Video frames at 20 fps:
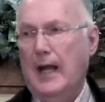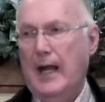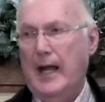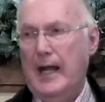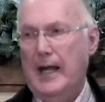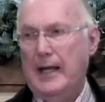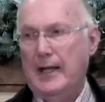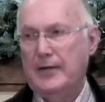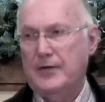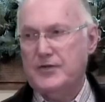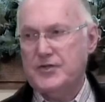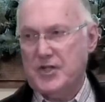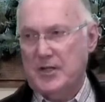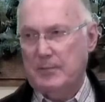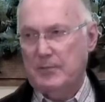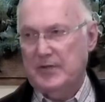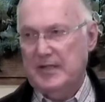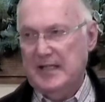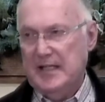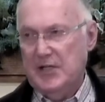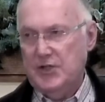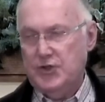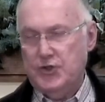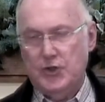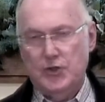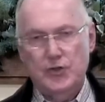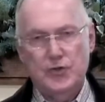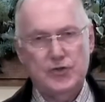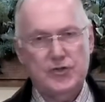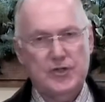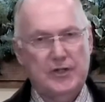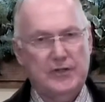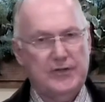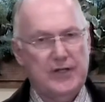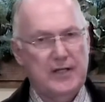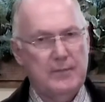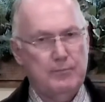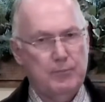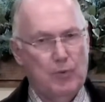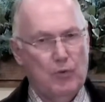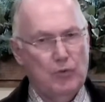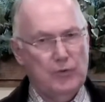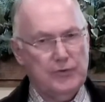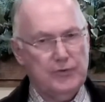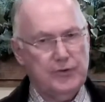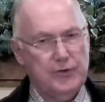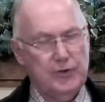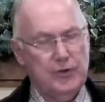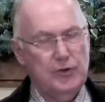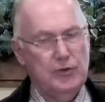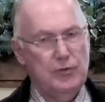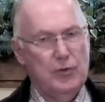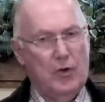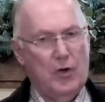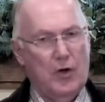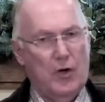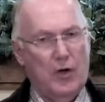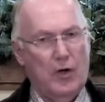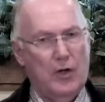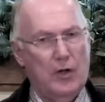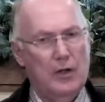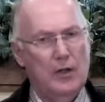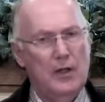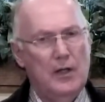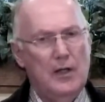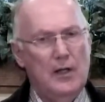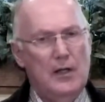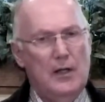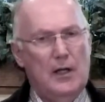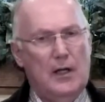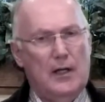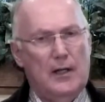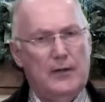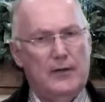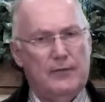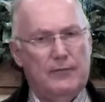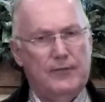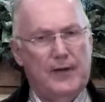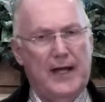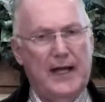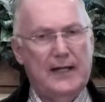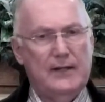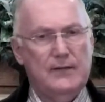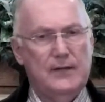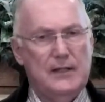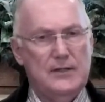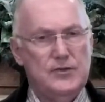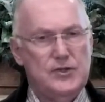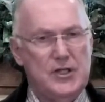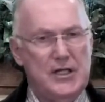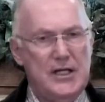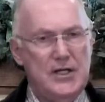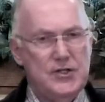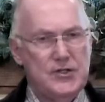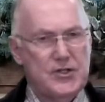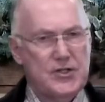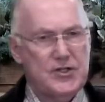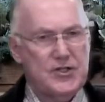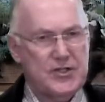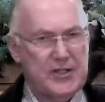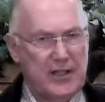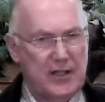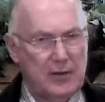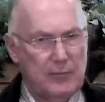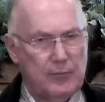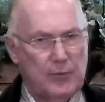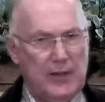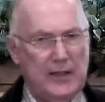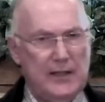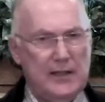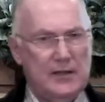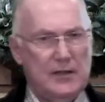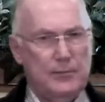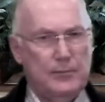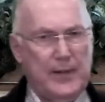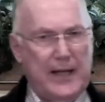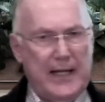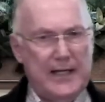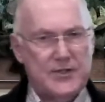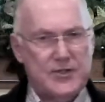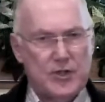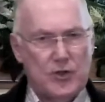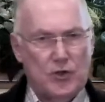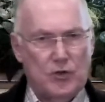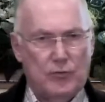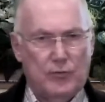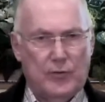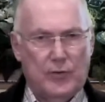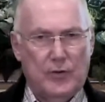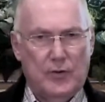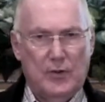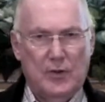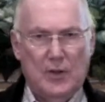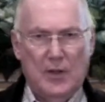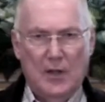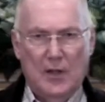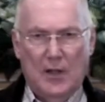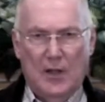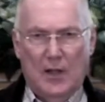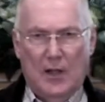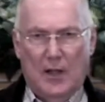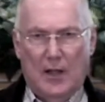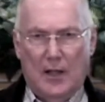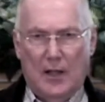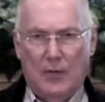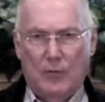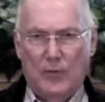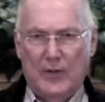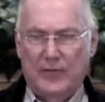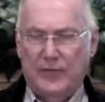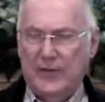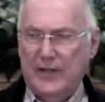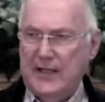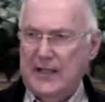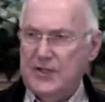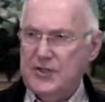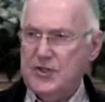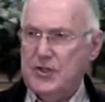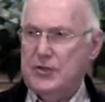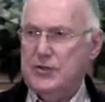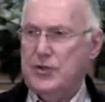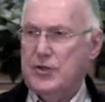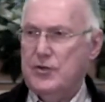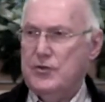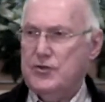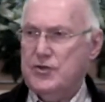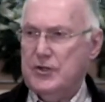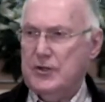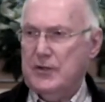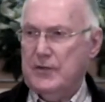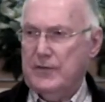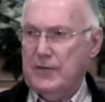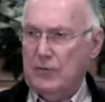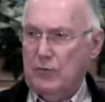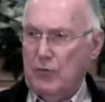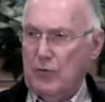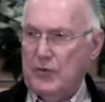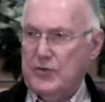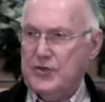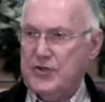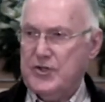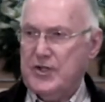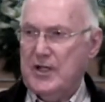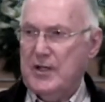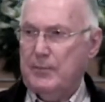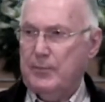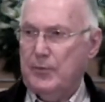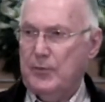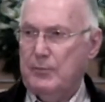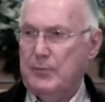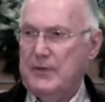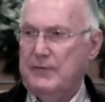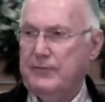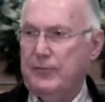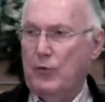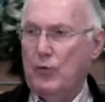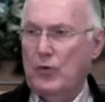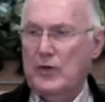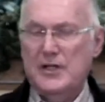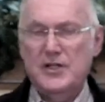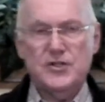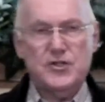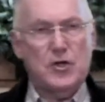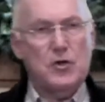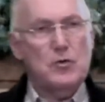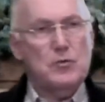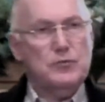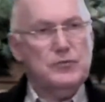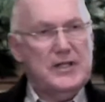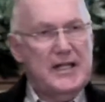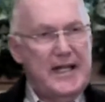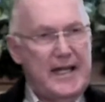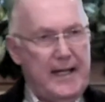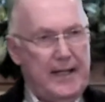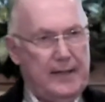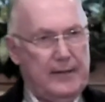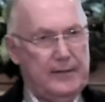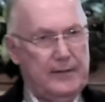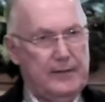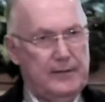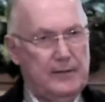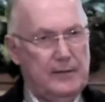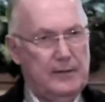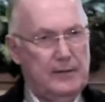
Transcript: And some of the issues that they point to are uh, the fact that Jesus celebrated the Passover uh, with the institution of the Lord's Supper before his own death.